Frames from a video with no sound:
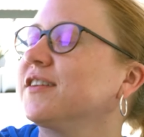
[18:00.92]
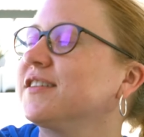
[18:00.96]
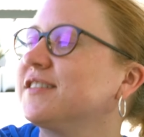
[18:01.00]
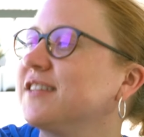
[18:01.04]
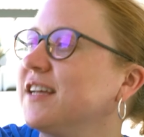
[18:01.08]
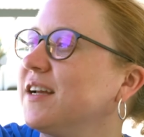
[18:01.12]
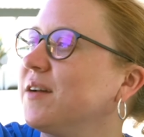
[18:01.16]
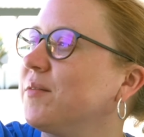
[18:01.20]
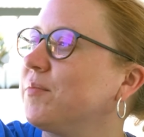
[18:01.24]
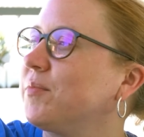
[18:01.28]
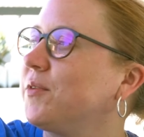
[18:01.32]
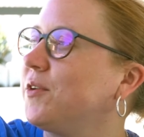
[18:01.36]

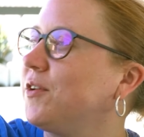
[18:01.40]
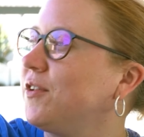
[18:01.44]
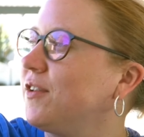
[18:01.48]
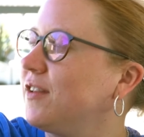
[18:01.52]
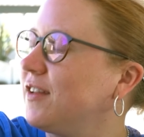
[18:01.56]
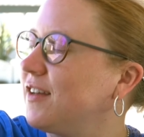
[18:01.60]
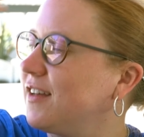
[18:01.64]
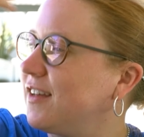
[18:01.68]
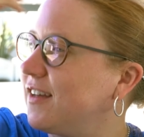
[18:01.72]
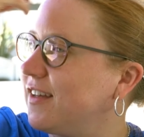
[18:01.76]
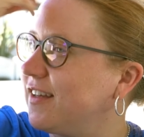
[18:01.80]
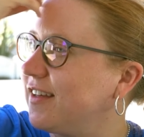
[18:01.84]

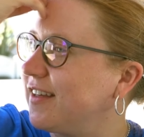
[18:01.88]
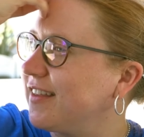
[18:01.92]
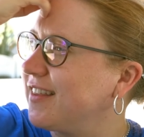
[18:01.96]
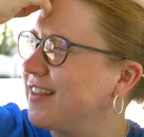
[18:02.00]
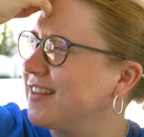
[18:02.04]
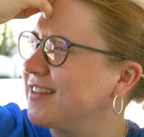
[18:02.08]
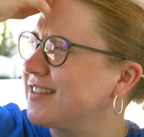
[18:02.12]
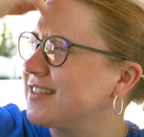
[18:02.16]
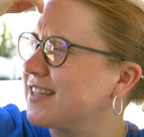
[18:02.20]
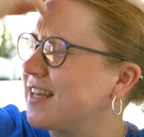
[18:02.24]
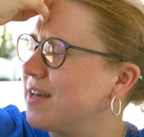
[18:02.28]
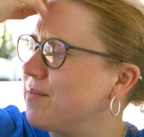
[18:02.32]
example, I
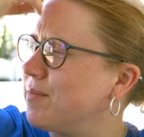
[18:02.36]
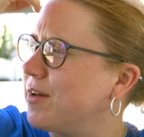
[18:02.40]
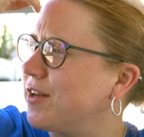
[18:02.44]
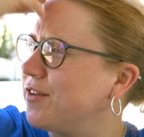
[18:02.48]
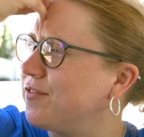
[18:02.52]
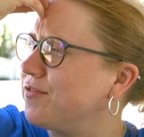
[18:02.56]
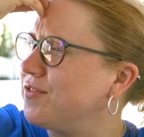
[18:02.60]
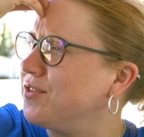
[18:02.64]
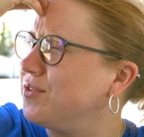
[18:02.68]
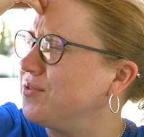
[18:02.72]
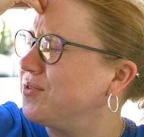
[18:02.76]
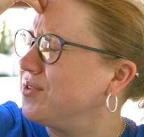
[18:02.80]
think this came out
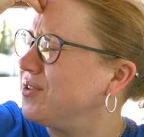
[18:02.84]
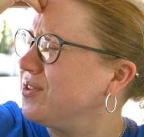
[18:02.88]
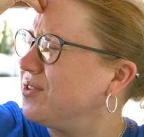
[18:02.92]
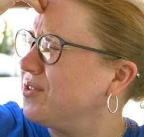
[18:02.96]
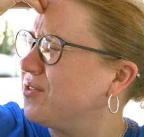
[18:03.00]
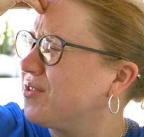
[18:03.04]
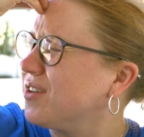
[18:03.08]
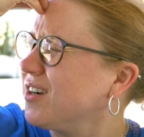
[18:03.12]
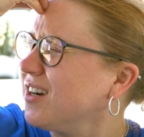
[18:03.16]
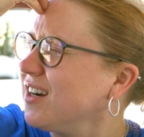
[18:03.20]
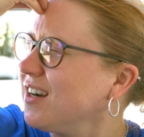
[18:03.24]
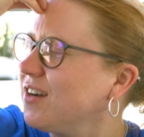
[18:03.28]
of New
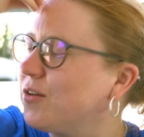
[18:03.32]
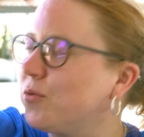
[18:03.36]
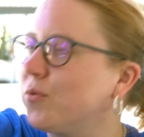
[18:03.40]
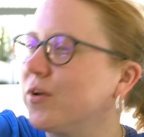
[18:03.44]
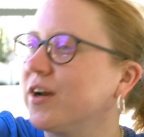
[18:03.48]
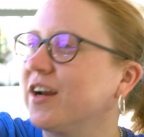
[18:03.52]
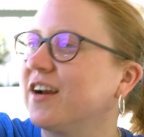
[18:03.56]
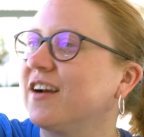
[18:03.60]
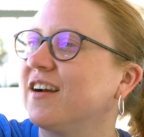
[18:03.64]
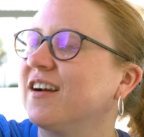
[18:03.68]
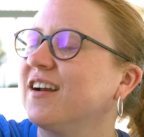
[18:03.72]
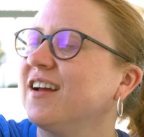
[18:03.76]
York,
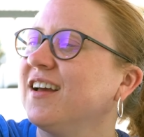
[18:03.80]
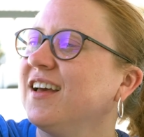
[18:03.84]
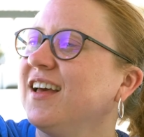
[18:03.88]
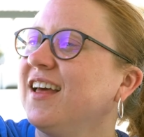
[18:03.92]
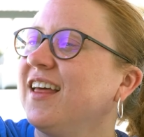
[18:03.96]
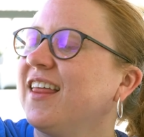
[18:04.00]
where